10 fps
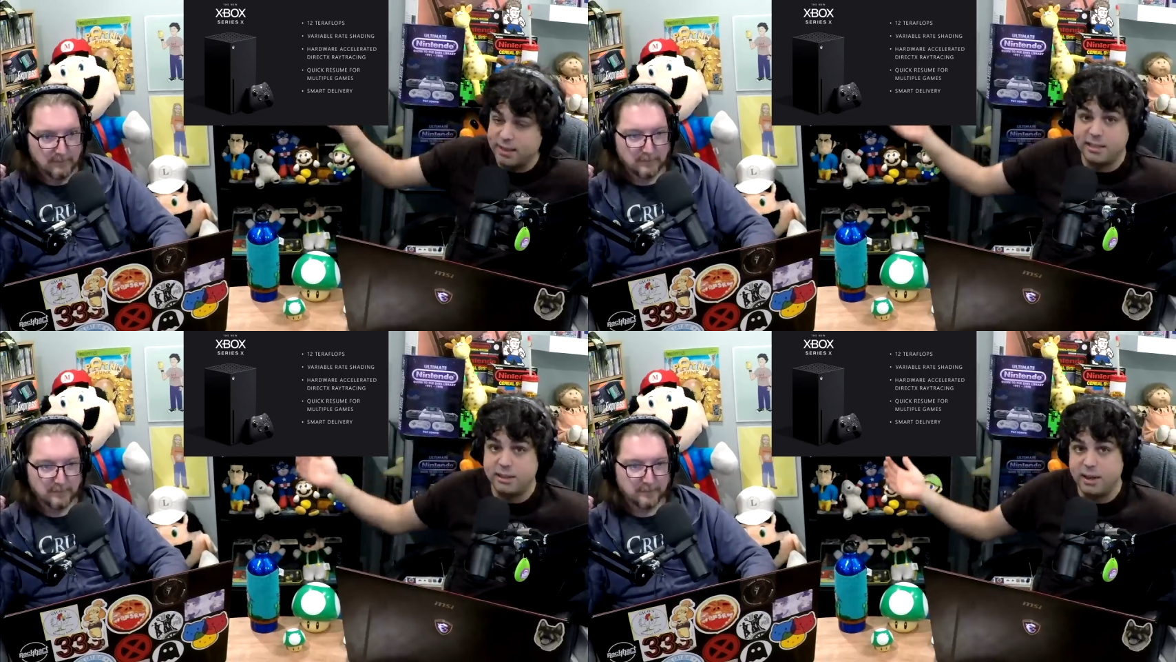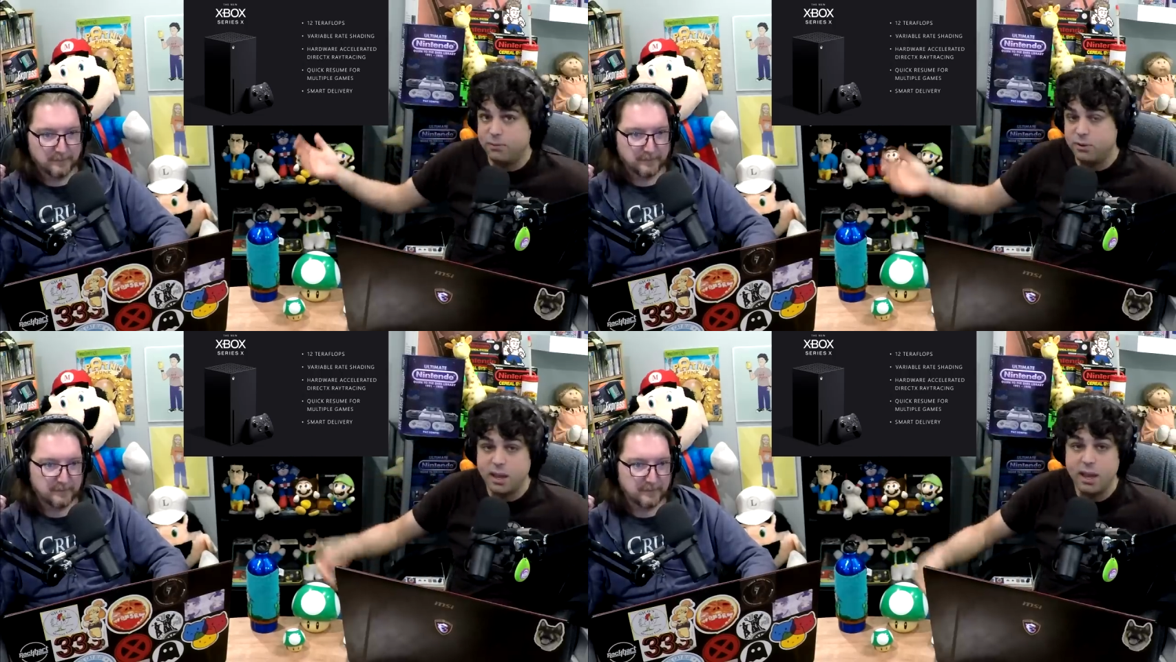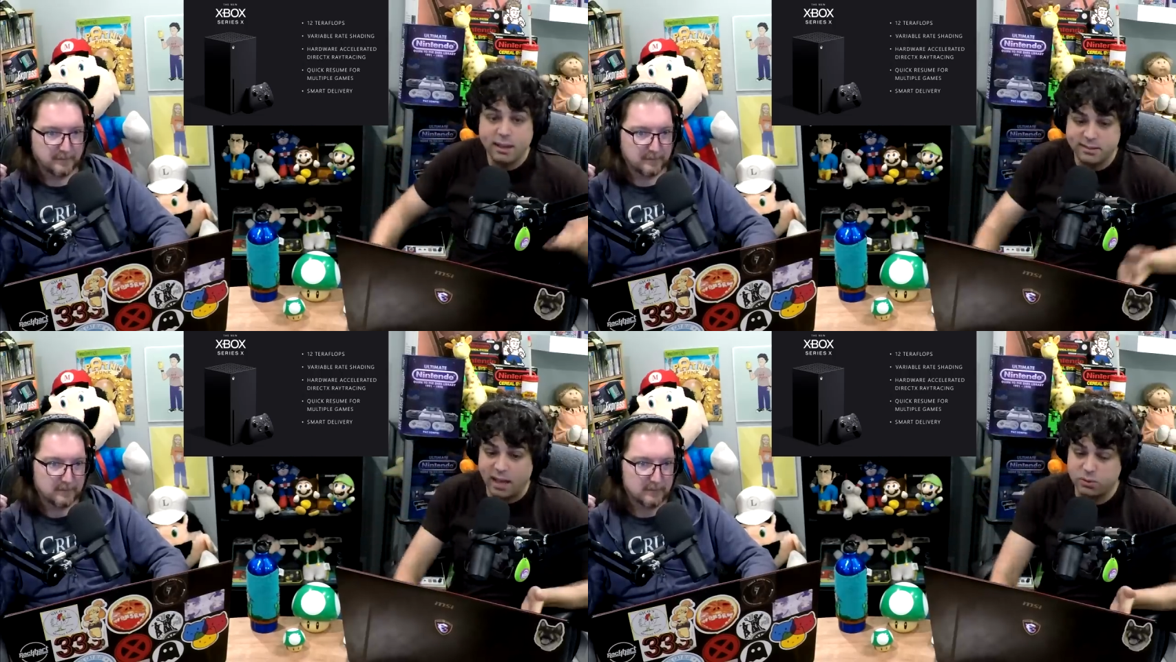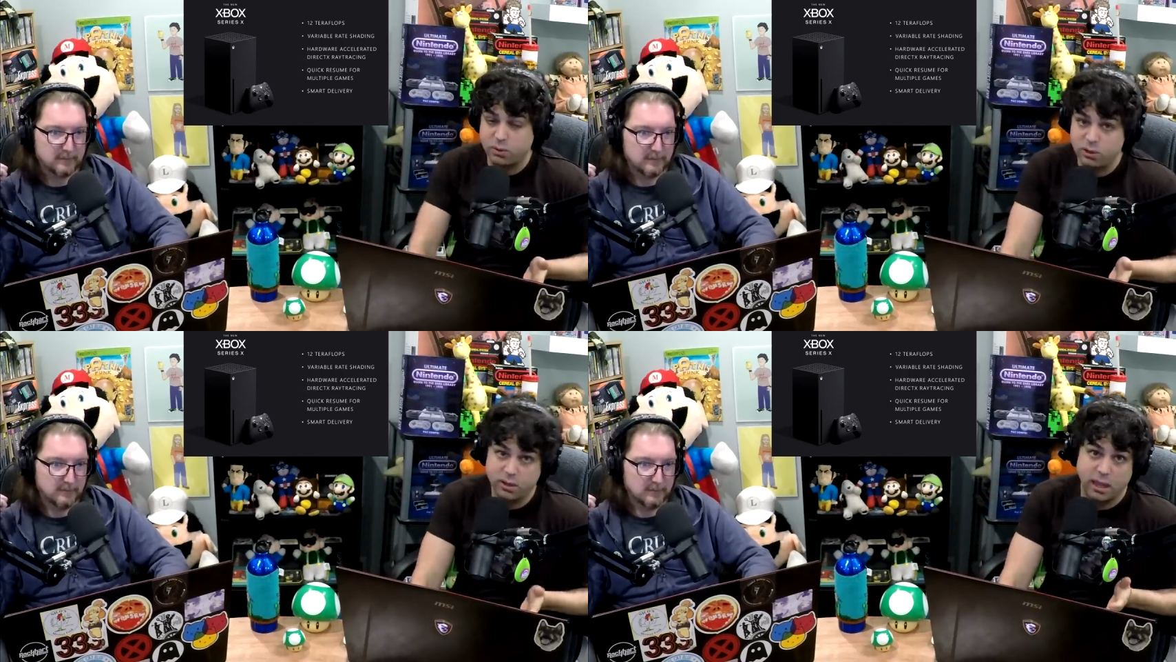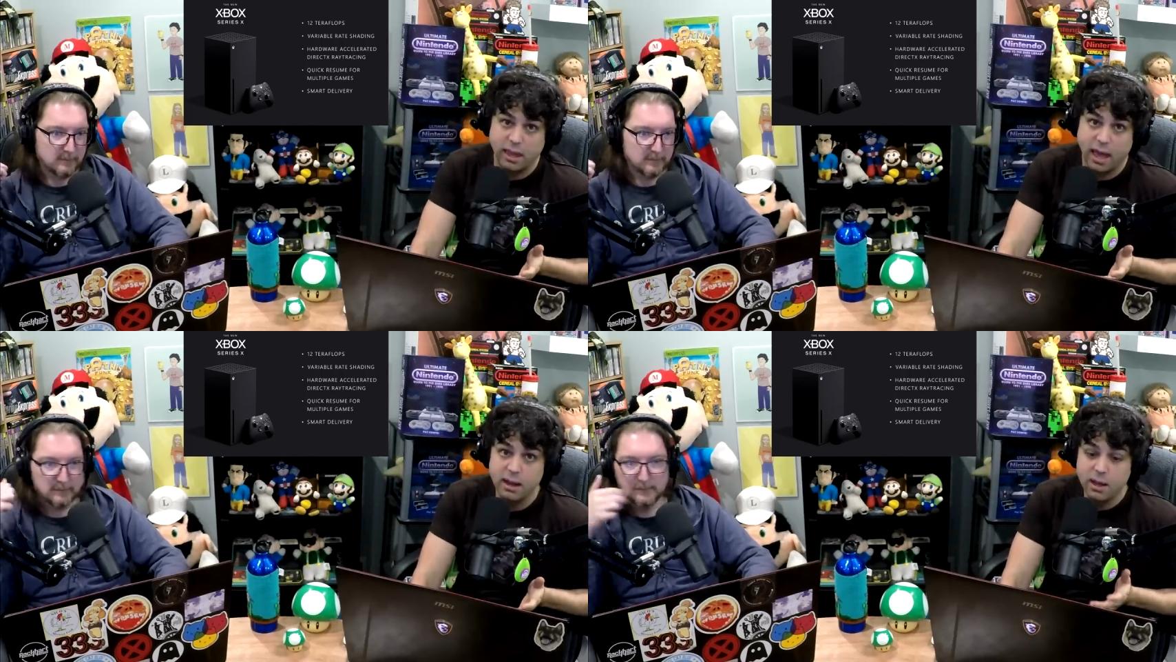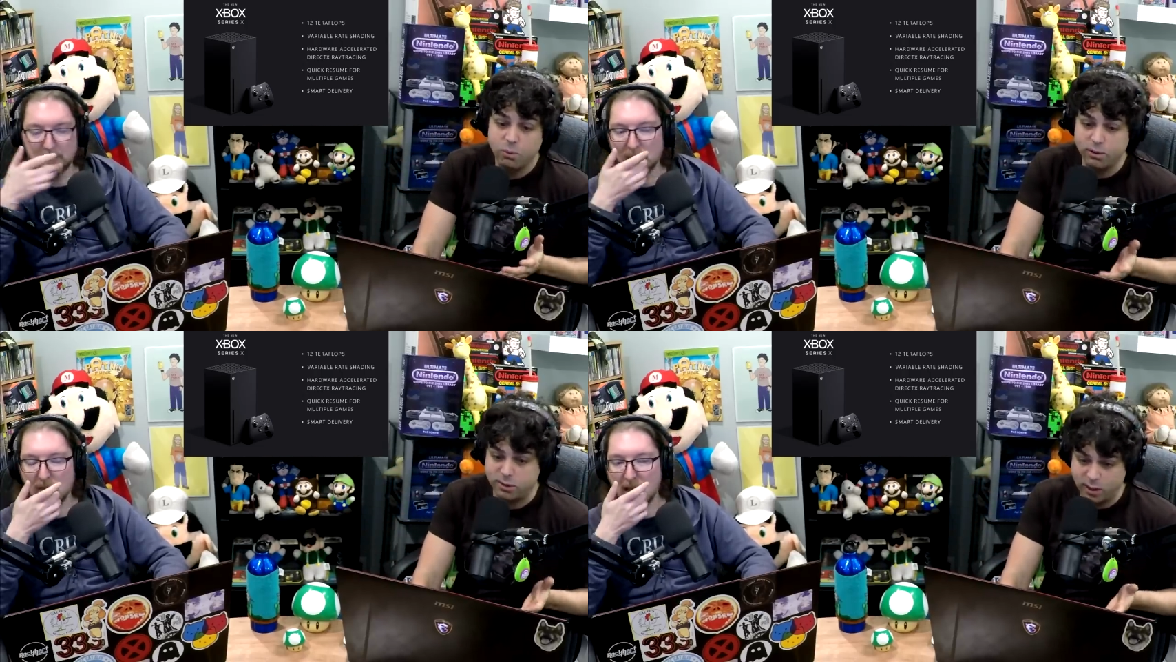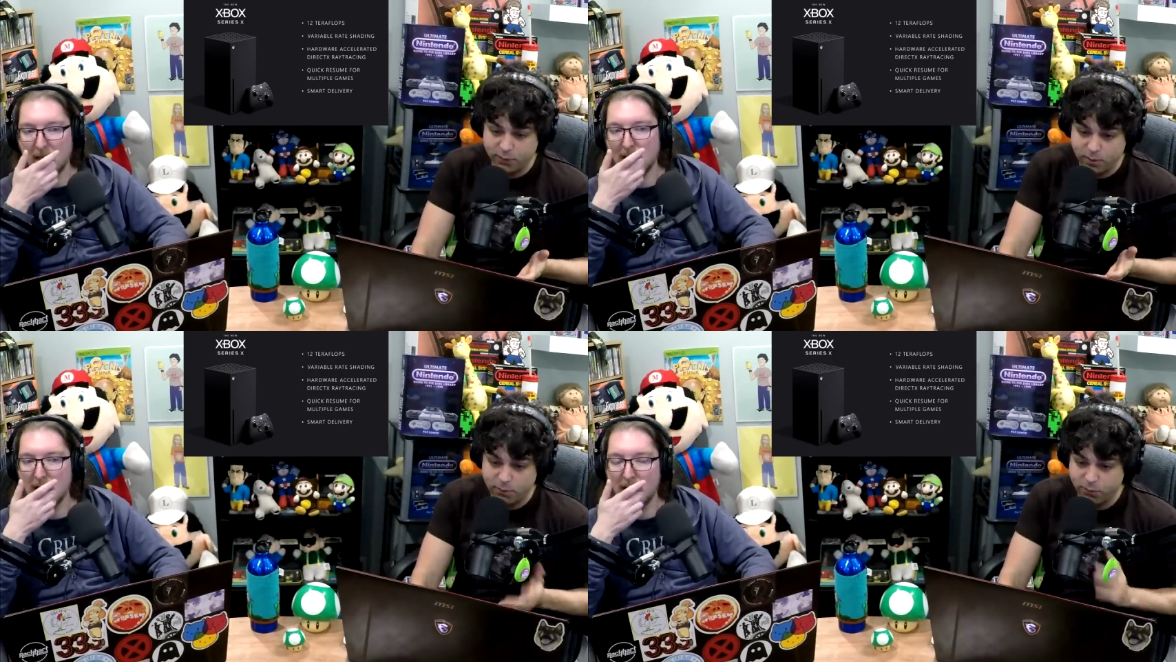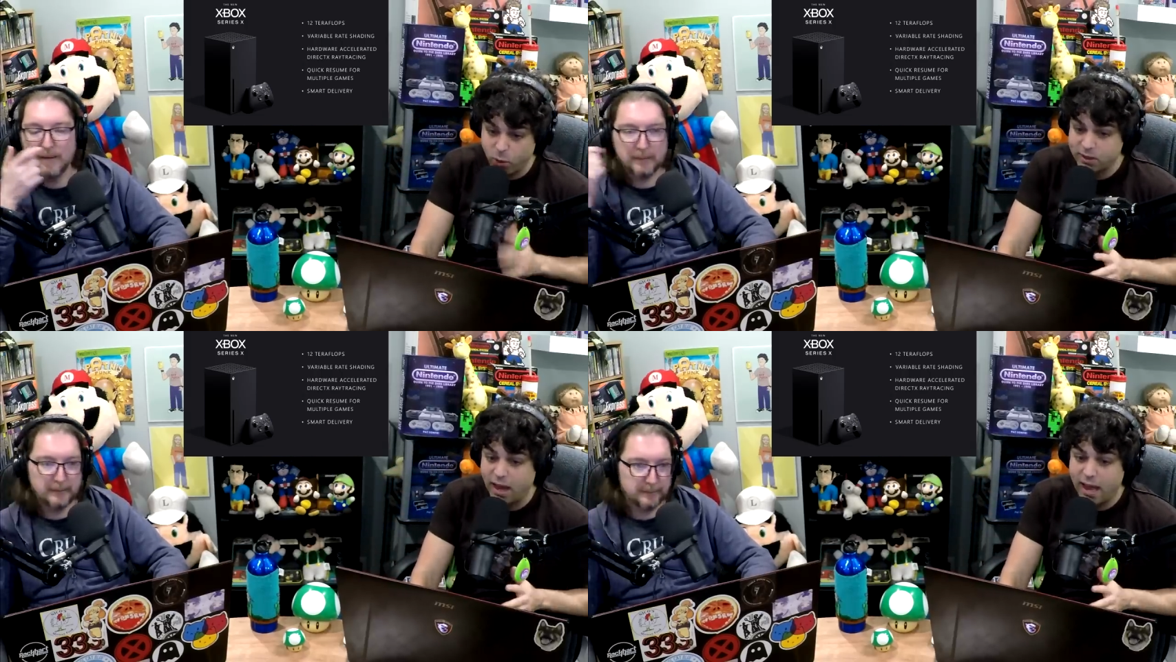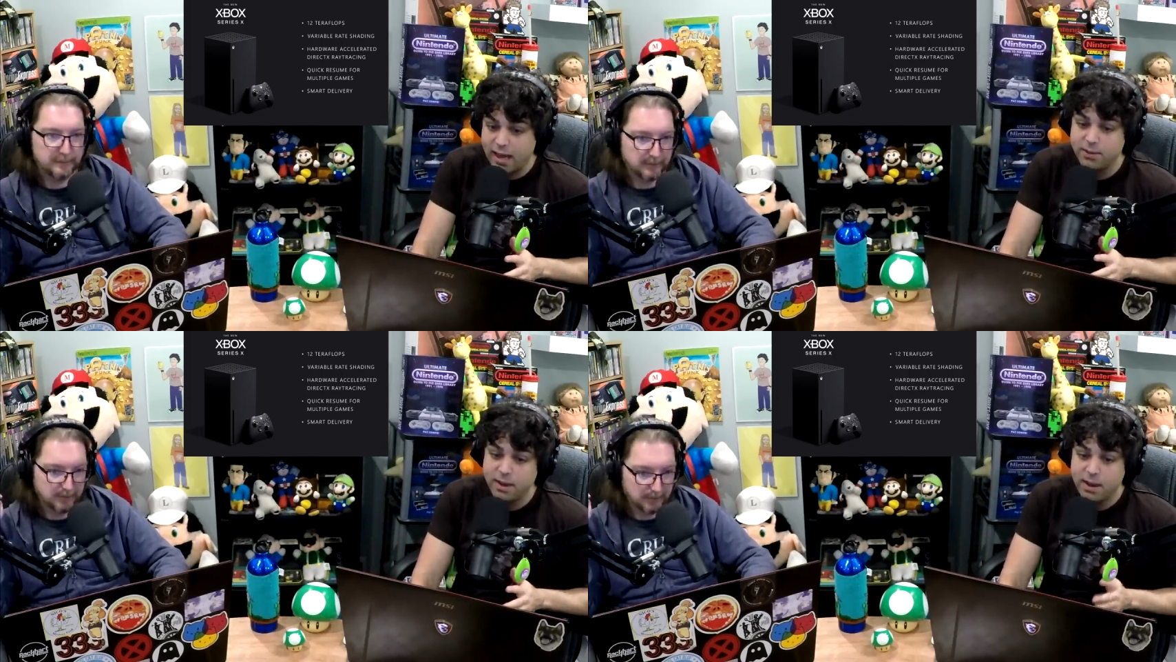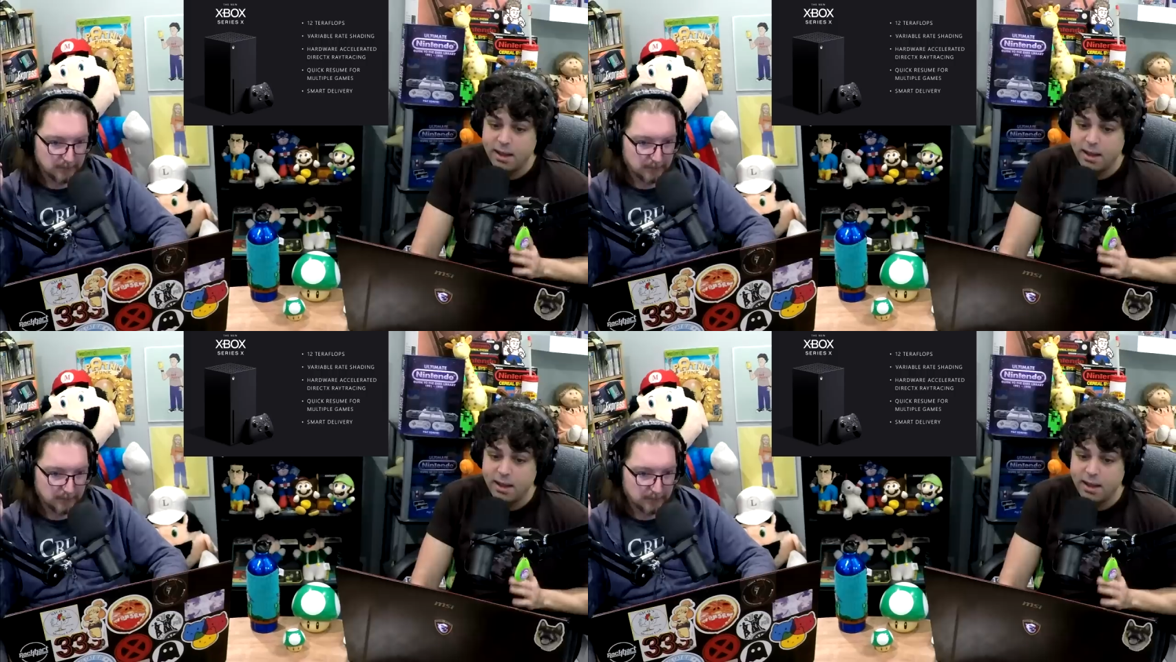Speaker 1: I can see the difference because that's what you're looking at once you go from 4K